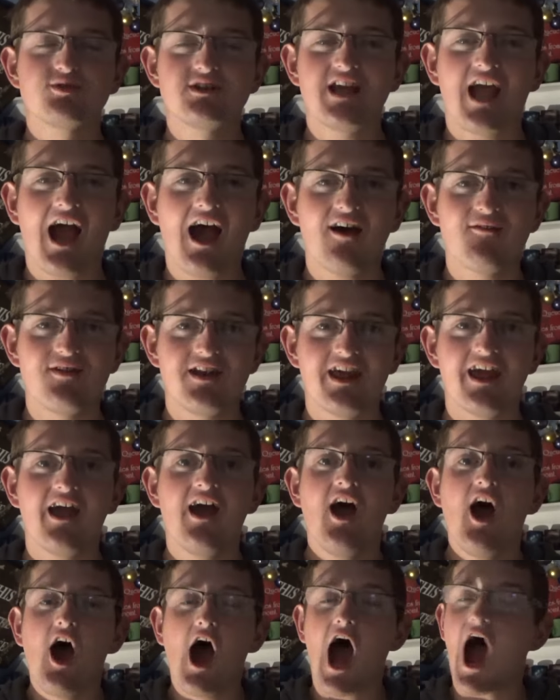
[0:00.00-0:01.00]
would you have in it?
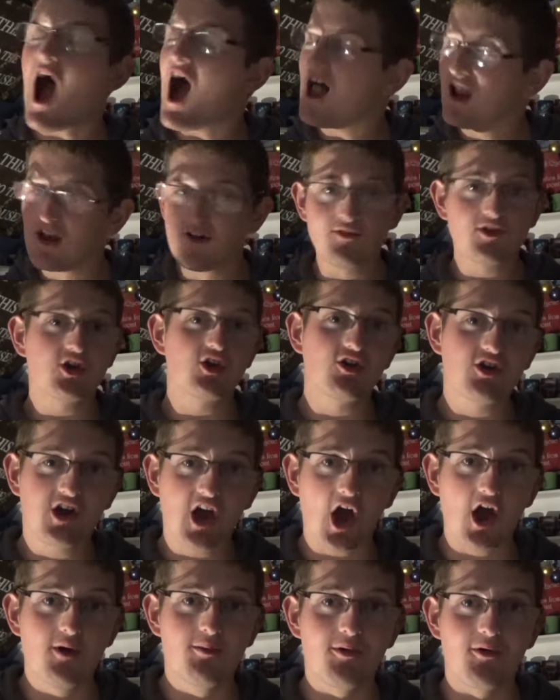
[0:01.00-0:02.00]
I love a good
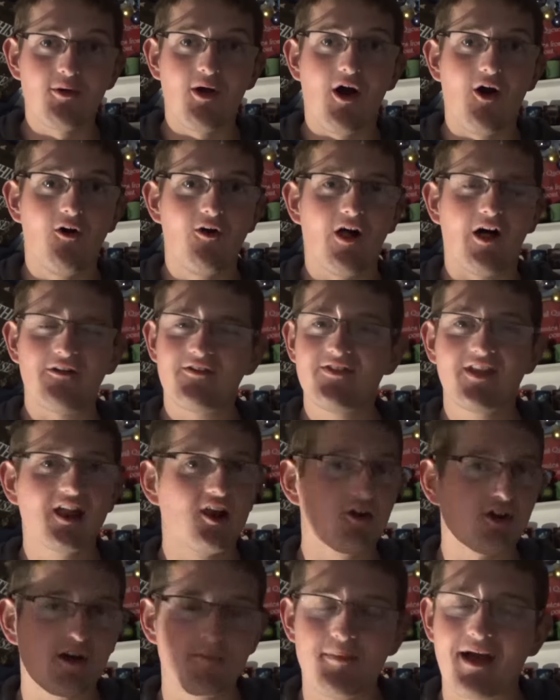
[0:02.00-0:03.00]
Cobra roll. I think they
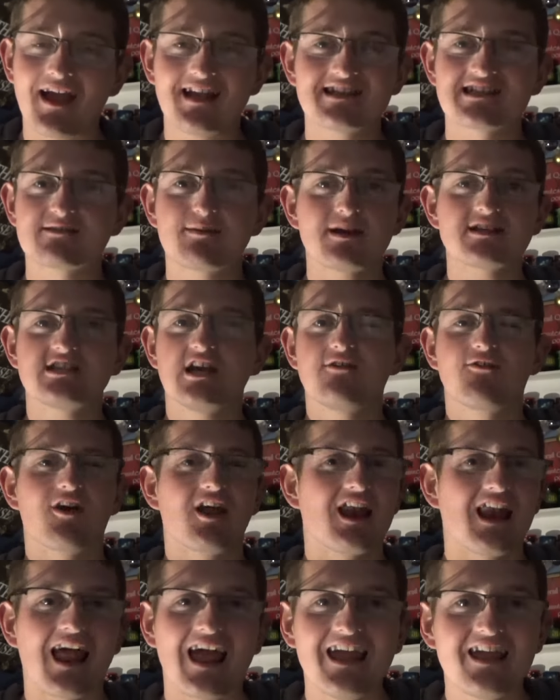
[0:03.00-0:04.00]
look amazing, especially over a
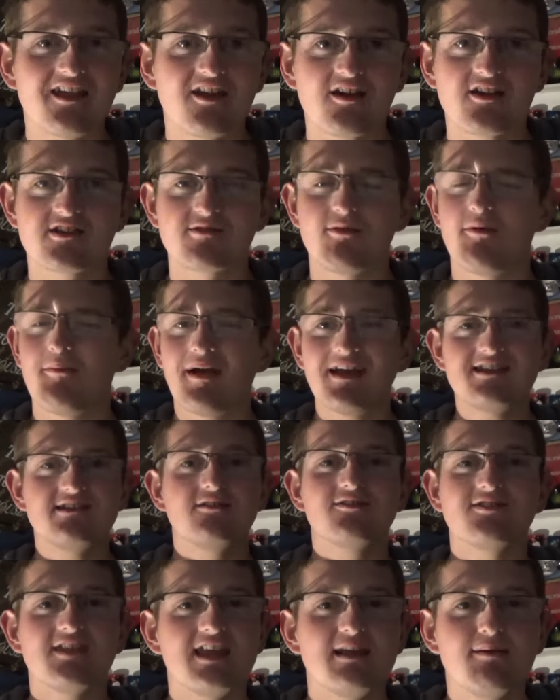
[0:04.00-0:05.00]
lake. There's some amazing
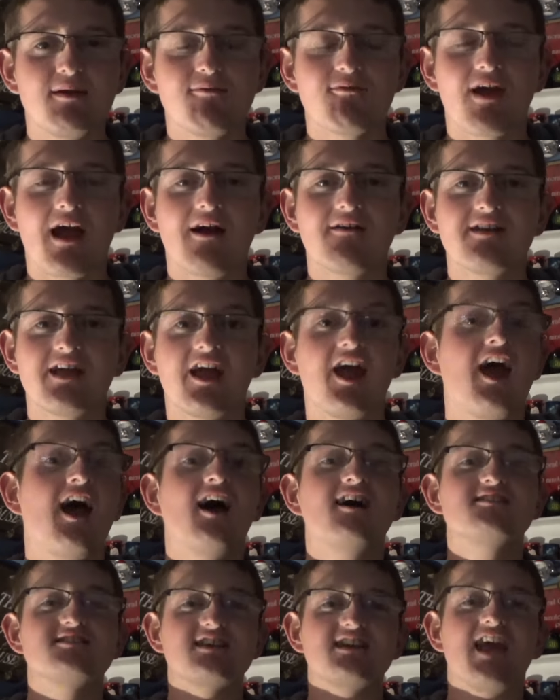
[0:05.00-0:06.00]
theming around it.
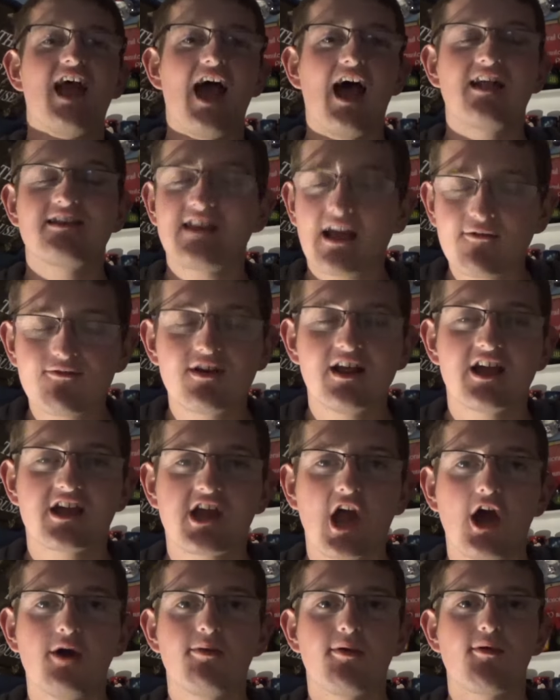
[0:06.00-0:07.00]
So yeah, definitely a
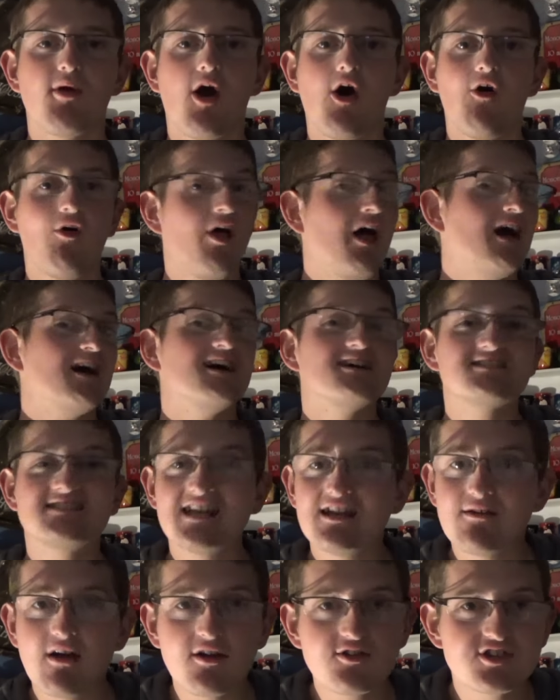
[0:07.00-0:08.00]
Cobra roll, a
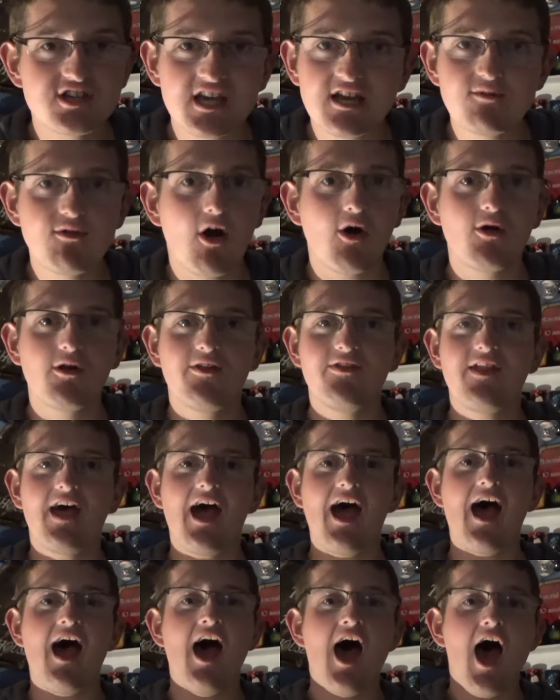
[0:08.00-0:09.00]
zero G roll in
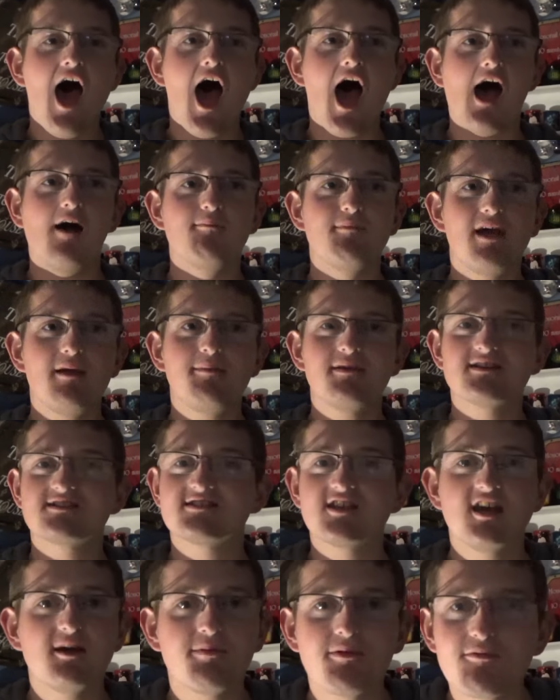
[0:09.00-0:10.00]
there, uh, maybe a
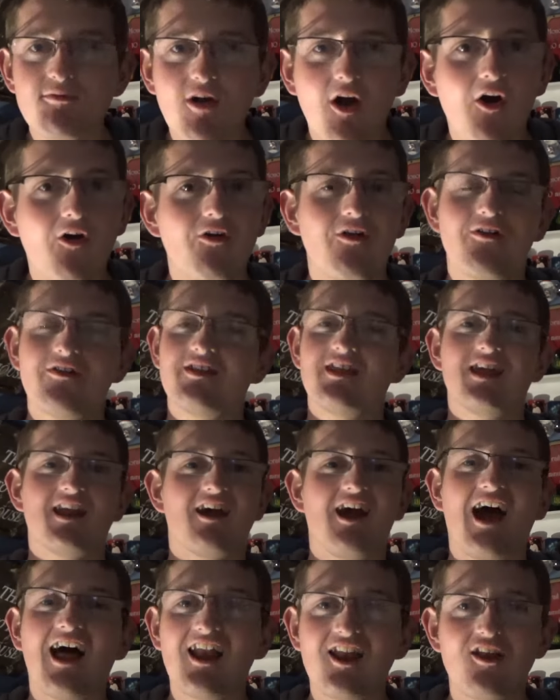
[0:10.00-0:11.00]
serpent roll. You know,
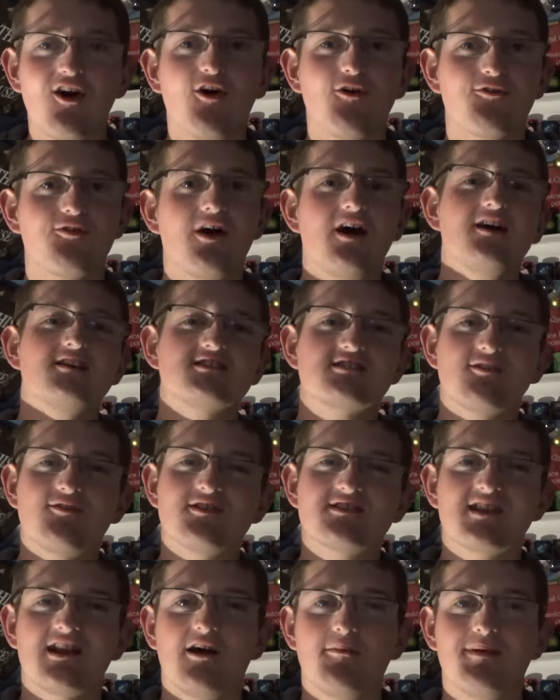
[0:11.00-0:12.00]
I love stuff
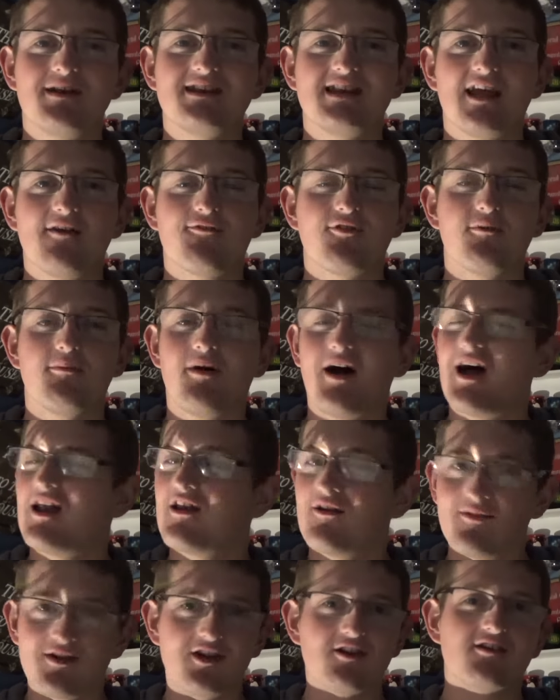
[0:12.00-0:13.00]
that's a little bit different, but I
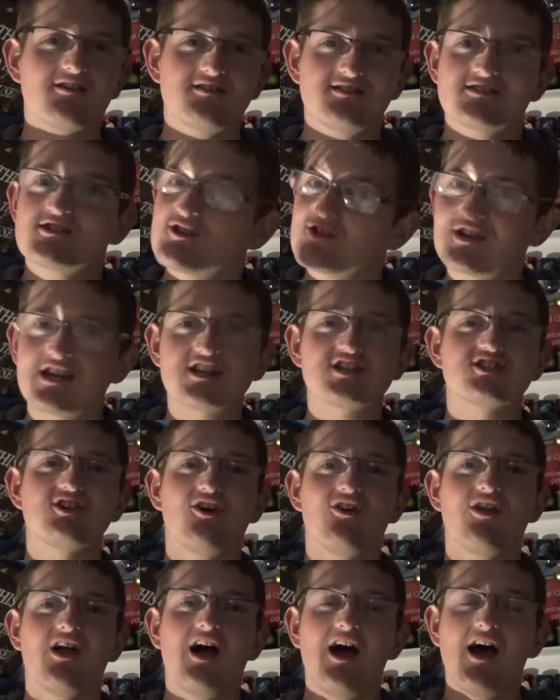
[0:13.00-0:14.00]
love a good
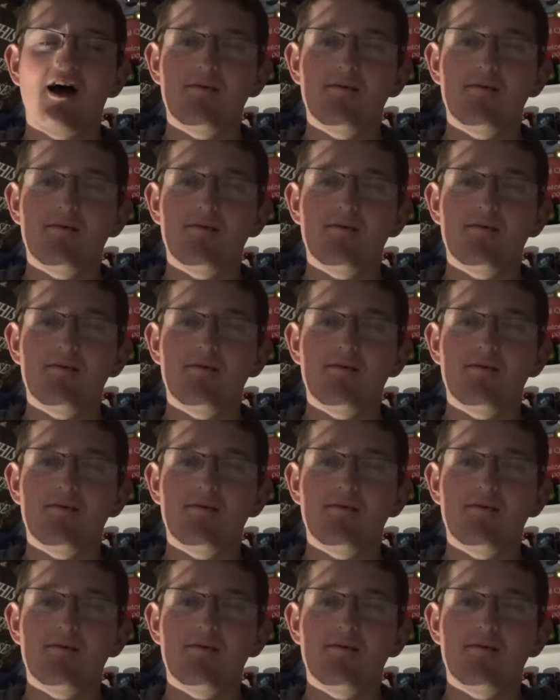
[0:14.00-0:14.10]
traditional